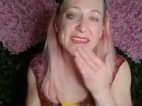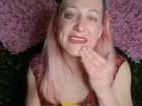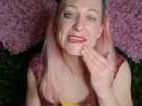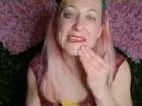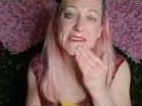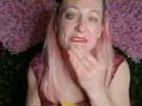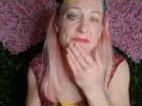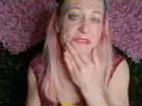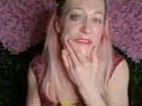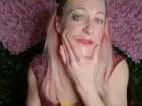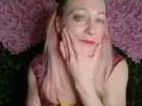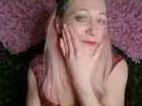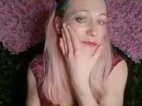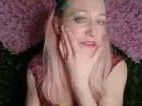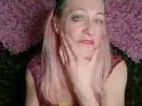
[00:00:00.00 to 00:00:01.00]
Dave. He's
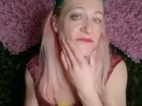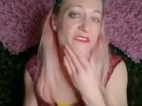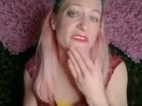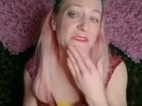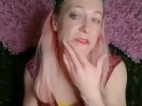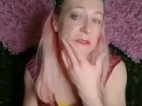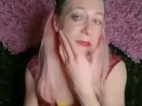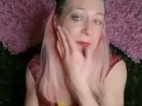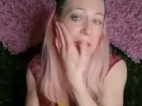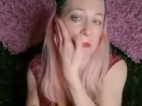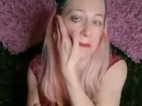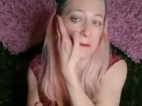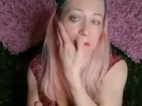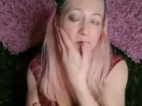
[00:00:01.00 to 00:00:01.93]
come to investigate.